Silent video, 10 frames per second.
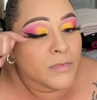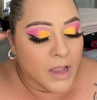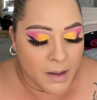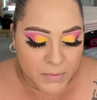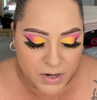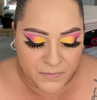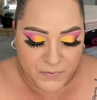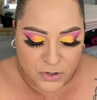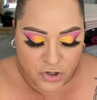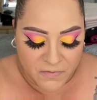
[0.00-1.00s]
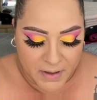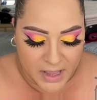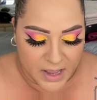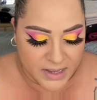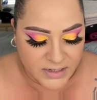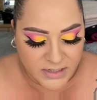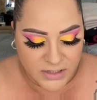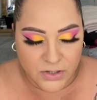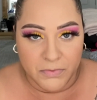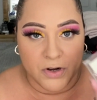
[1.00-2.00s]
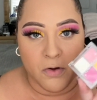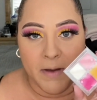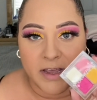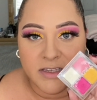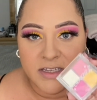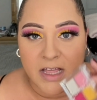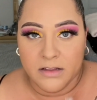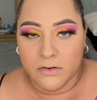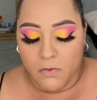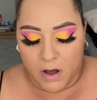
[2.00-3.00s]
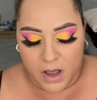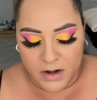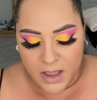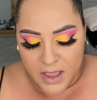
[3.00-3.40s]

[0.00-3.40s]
I'm gonna finish off my eyes. So we're gonna go back into that little quad.